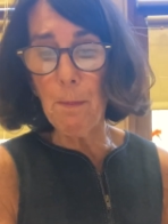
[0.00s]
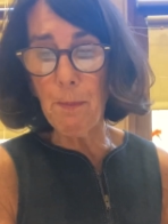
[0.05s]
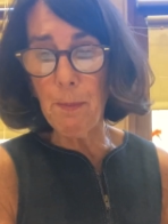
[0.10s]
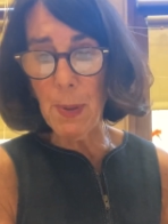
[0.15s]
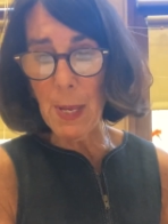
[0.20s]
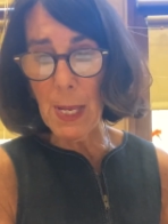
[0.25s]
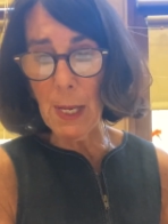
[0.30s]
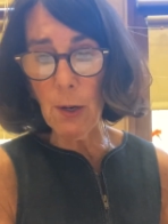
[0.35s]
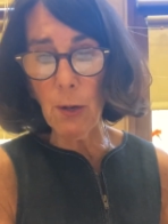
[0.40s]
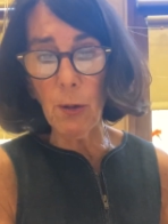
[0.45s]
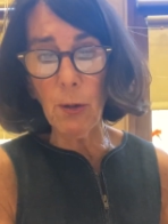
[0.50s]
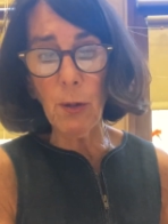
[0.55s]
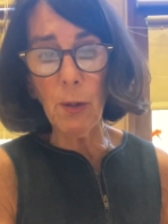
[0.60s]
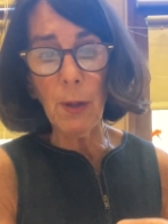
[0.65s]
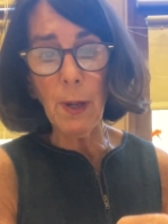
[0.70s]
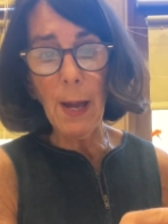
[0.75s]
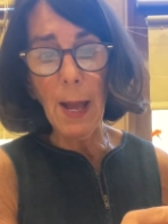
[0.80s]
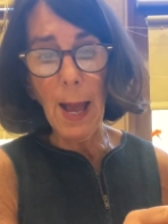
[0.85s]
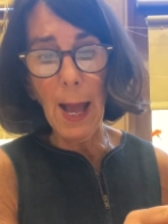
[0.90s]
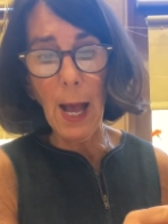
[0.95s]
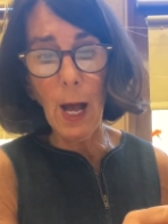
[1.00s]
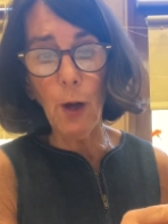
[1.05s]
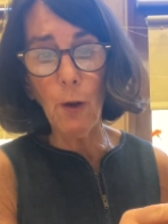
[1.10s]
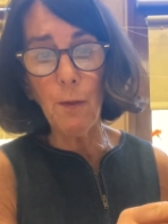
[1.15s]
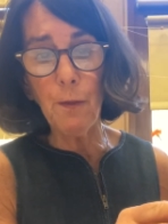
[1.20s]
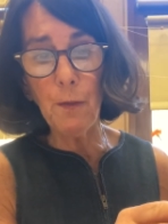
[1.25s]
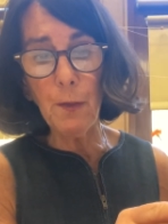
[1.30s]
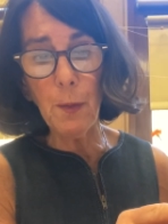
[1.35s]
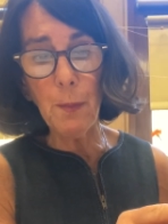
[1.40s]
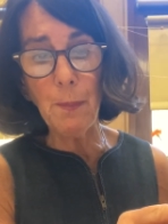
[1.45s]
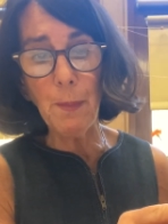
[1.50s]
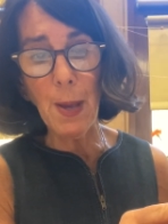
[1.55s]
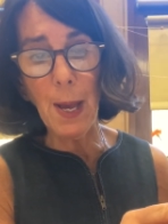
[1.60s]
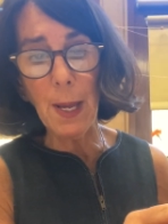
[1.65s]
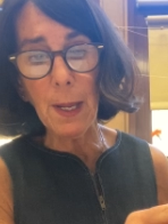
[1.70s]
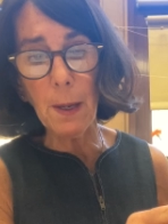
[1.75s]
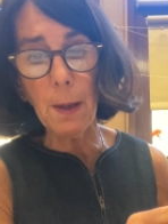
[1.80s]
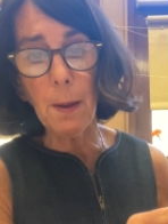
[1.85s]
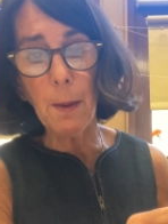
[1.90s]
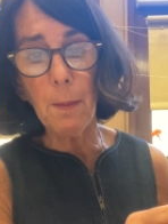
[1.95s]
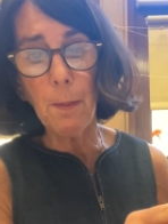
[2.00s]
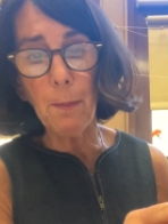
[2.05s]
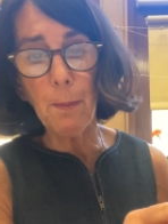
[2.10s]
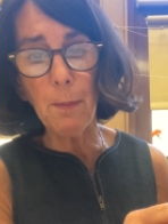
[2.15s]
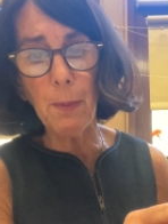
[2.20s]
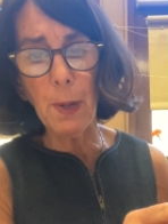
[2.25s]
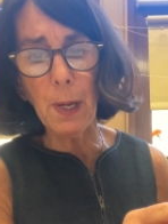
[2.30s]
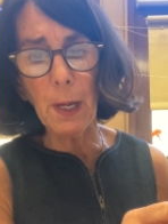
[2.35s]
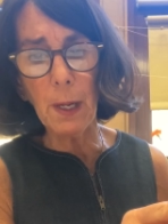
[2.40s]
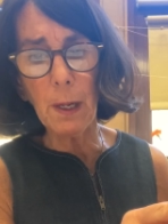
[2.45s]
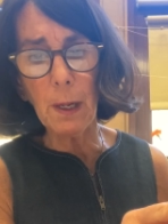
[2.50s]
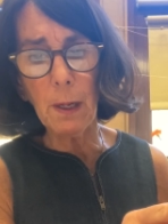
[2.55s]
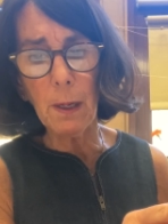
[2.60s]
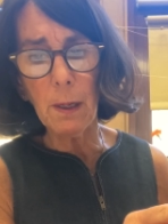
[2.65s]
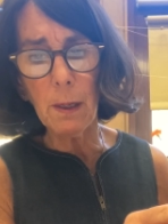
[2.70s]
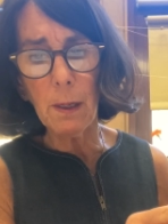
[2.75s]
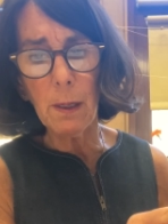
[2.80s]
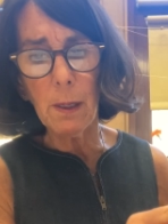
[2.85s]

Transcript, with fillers: beetle alphabet book.